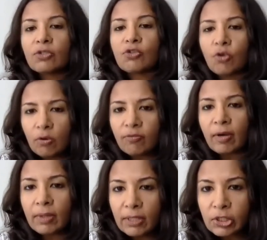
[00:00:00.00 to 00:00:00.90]
a strong
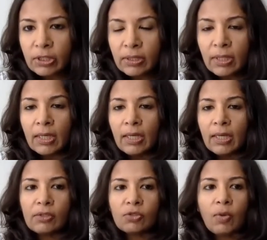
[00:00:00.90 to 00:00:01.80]
foundation
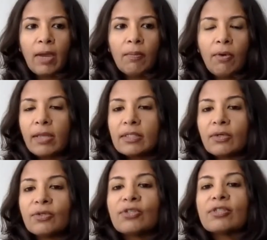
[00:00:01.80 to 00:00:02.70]
is where brands are
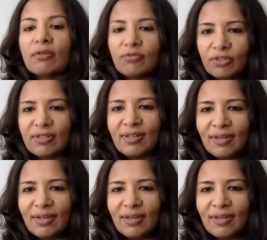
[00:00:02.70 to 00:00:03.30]
going to suffer.